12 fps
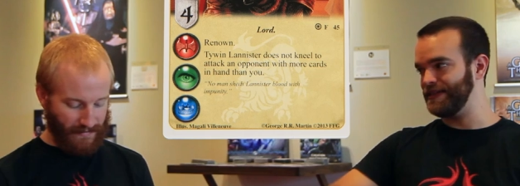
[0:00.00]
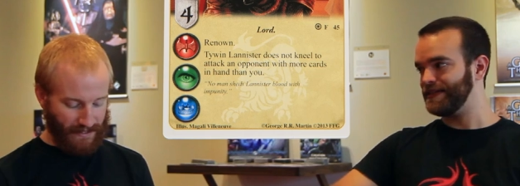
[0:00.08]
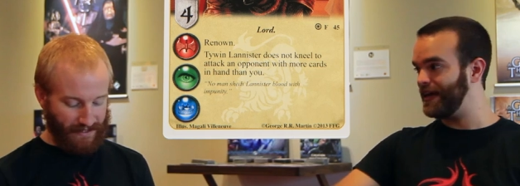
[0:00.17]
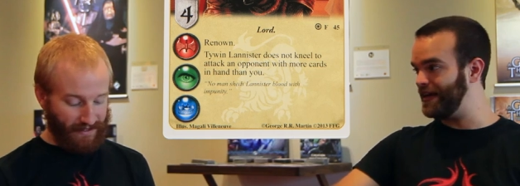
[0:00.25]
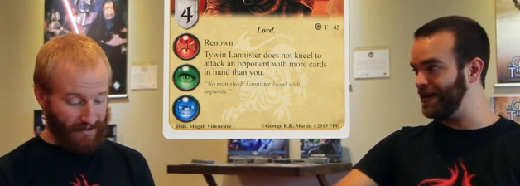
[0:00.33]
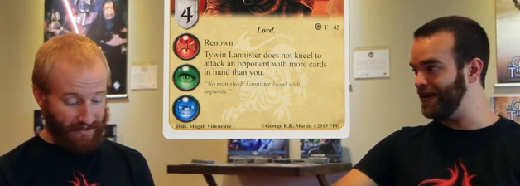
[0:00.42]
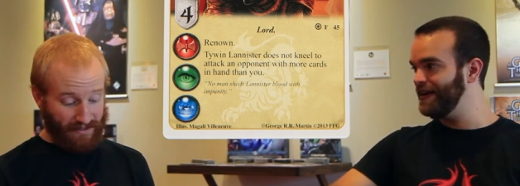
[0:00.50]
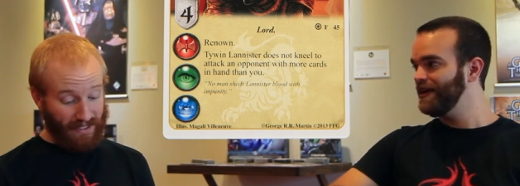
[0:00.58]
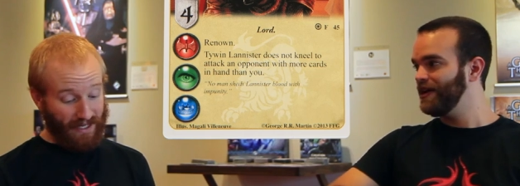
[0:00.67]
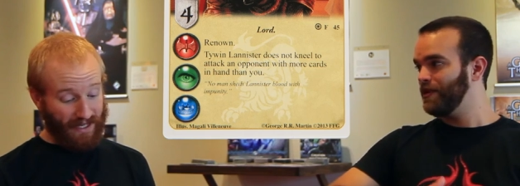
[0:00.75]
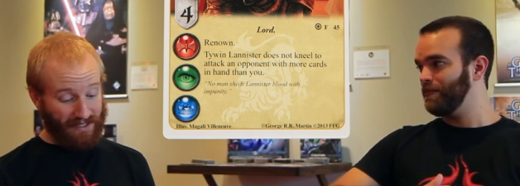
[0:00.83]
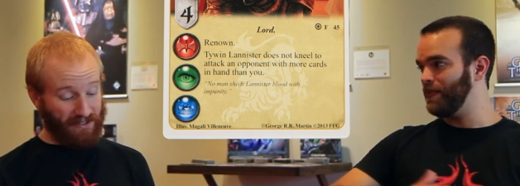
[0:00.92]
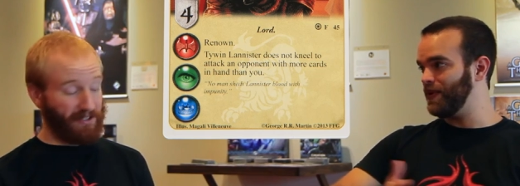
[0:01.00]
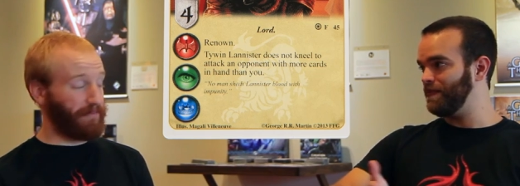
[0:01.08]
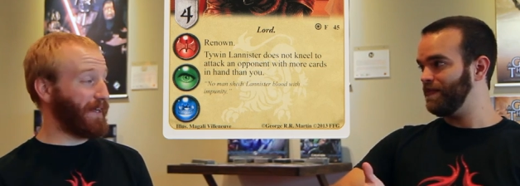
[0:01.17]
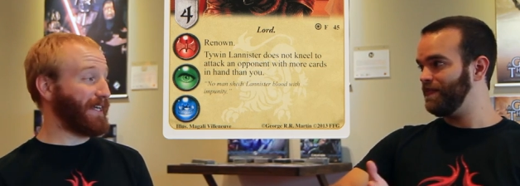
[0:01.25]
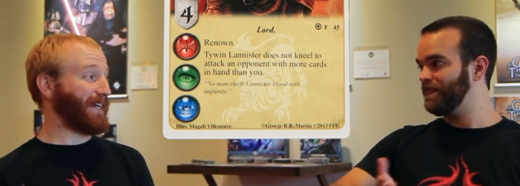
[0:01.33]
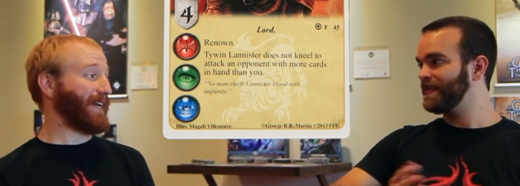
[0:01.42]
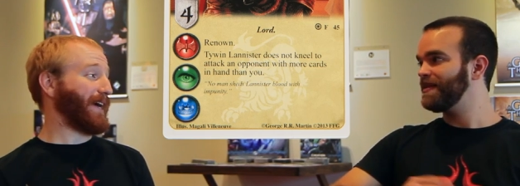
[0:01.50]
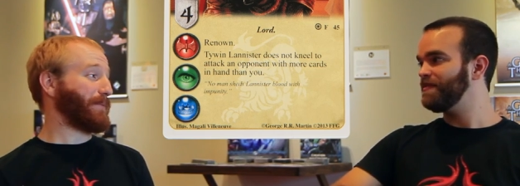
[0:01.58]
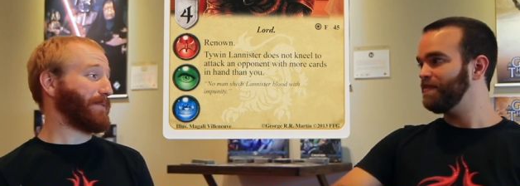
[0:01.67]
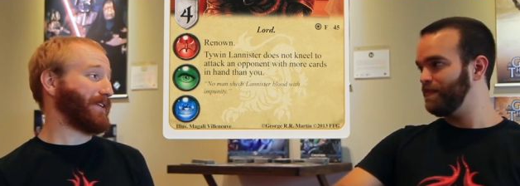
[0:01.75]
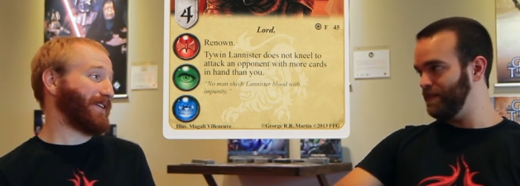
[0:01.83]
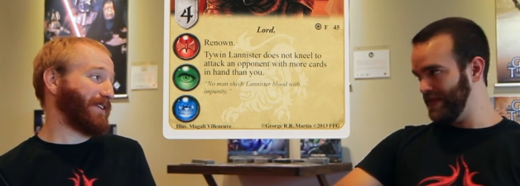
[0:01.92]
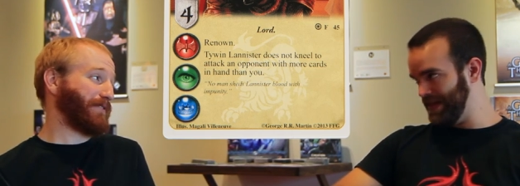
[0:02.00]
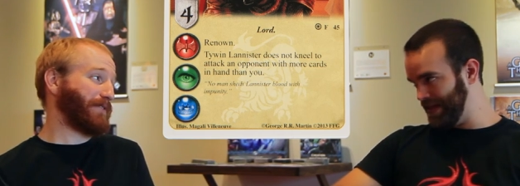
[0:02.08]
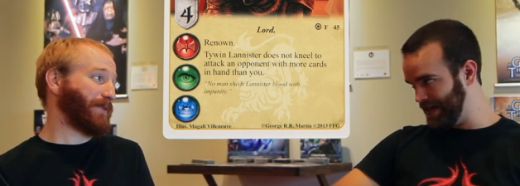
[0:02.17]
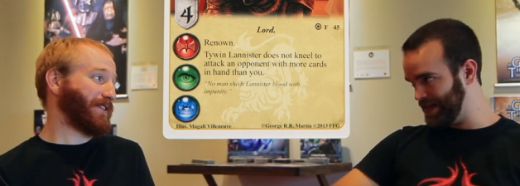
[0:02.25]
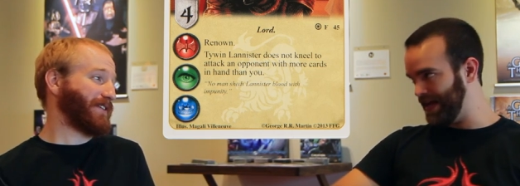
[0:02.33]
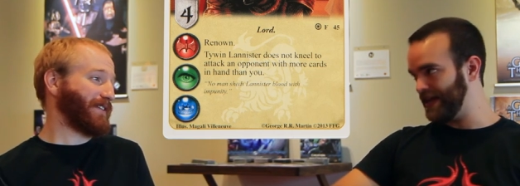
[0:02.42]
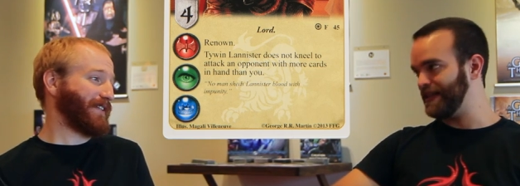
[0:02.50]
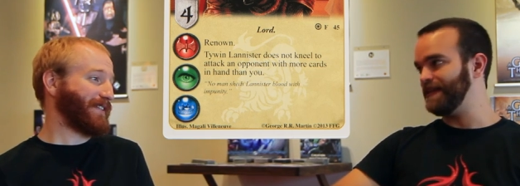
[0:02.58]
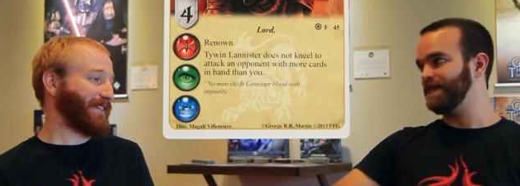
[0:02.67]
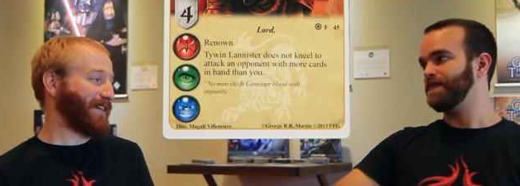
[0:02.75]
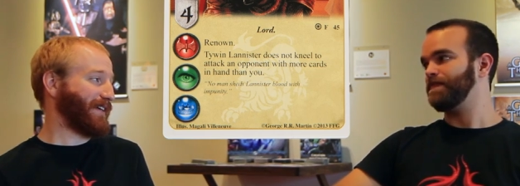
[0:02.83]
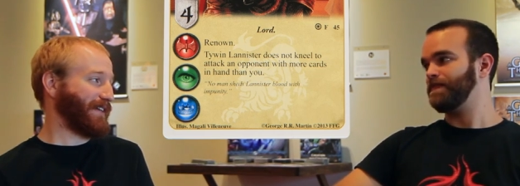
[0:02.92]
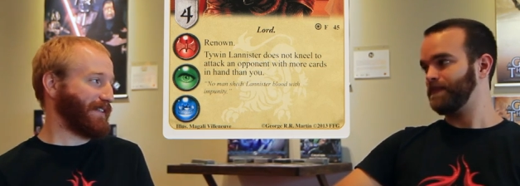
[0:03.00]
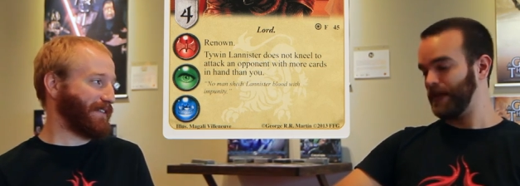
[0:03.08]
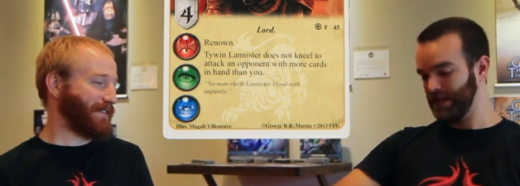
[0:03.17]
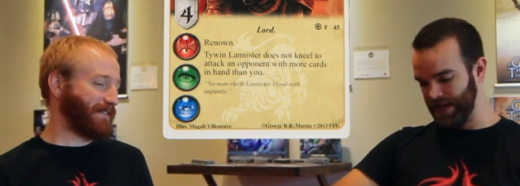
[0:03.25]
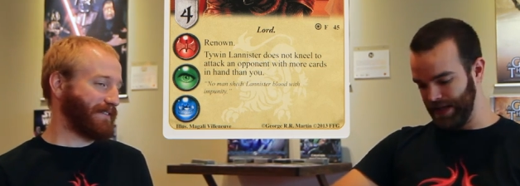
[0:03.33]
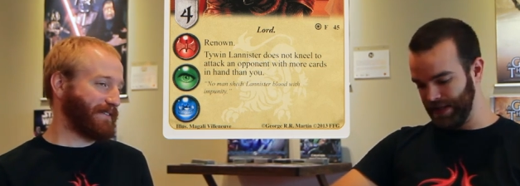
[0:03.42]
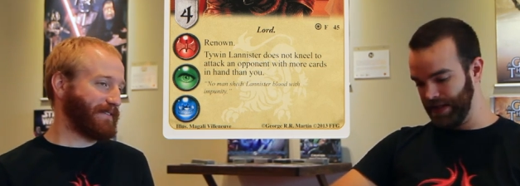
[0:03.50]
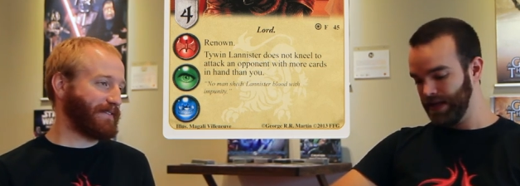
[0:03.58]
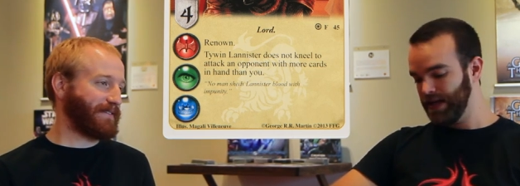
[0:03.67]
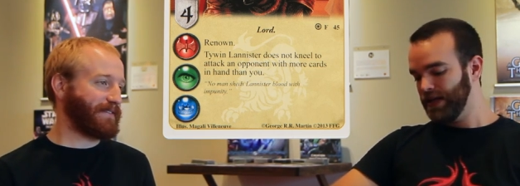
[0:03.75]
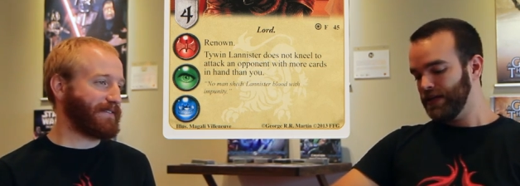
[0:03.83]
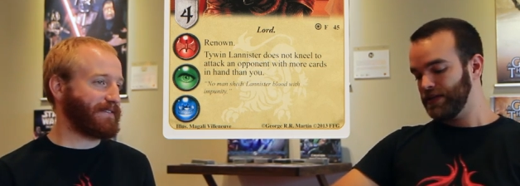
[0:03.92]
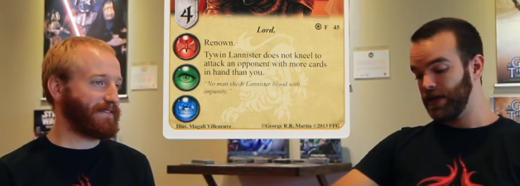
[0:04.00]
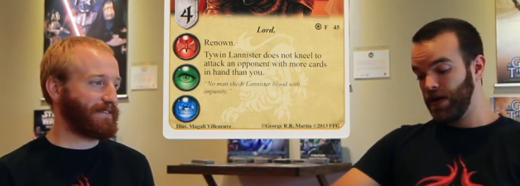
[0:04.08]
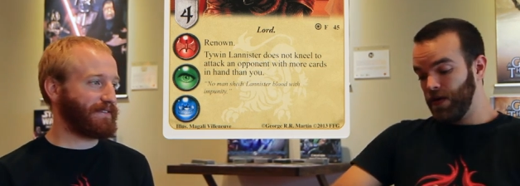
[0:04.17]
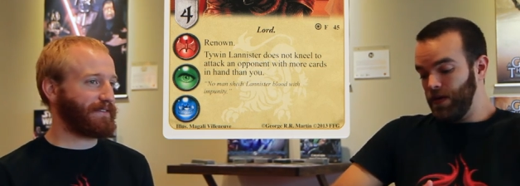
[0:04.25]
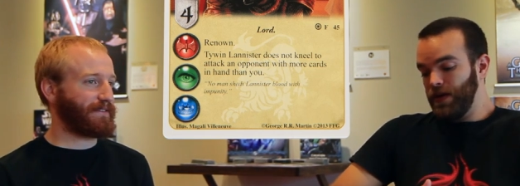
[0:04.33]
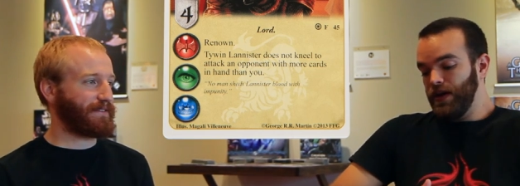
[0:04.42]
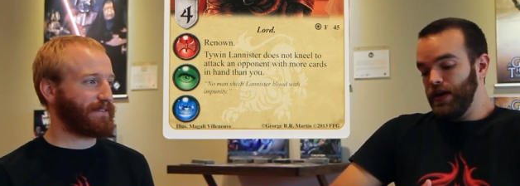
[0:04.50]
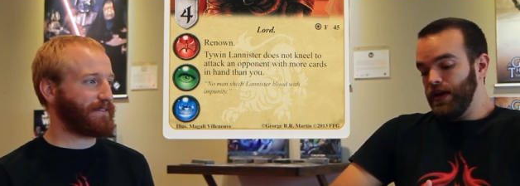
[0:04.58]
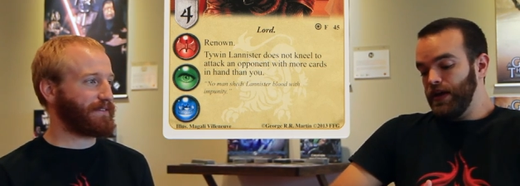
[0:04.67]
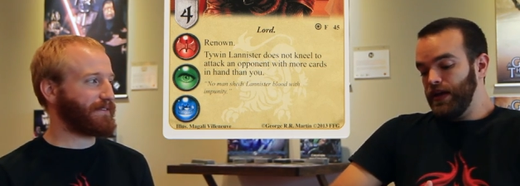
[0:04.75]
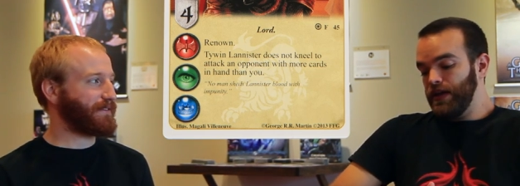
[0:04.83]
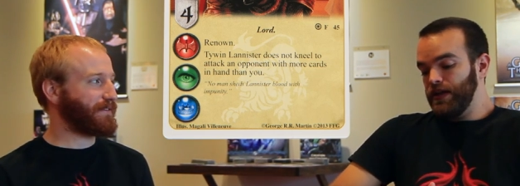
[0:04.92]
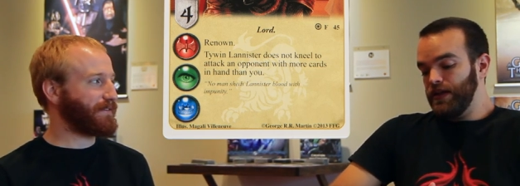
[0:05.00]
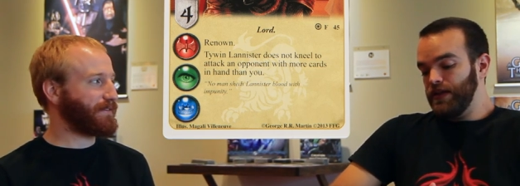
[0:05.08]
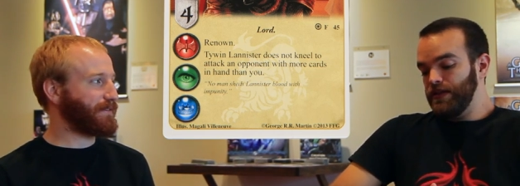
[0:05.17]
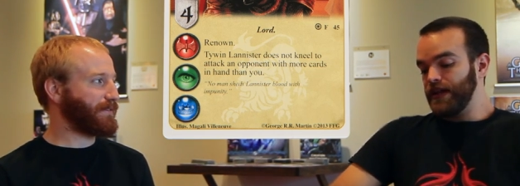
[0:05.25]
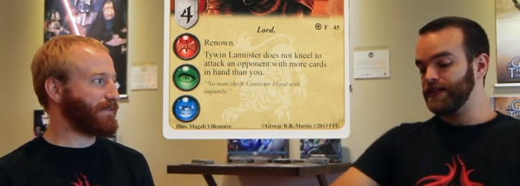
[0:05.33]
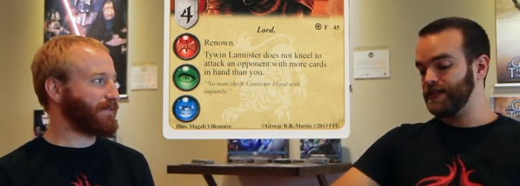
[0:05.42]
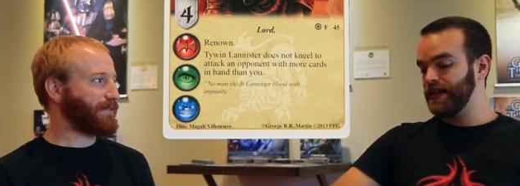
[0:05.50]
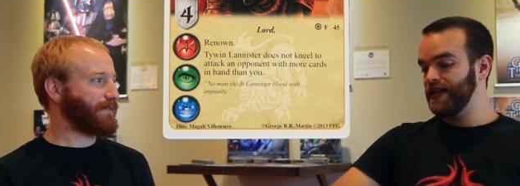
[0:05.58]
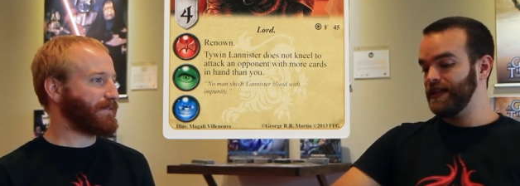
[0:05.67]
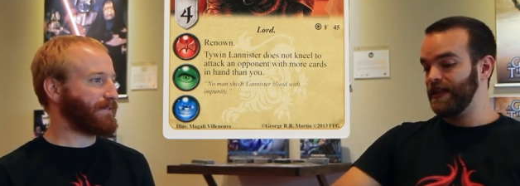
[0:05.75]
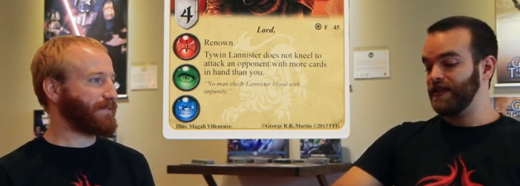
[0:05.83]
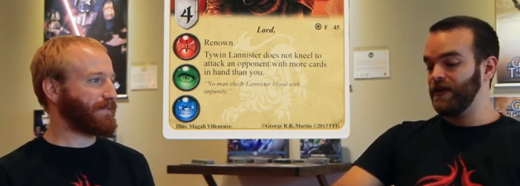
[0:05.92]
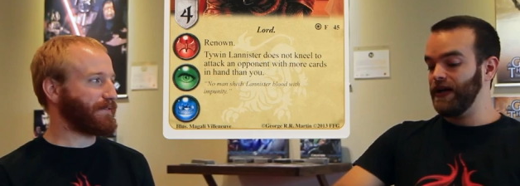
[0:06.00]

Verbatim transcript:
Speaker 1: just kind of and you can make it happen. You know, if you want exactly. to turn this guy on. Exactly. So not to say that there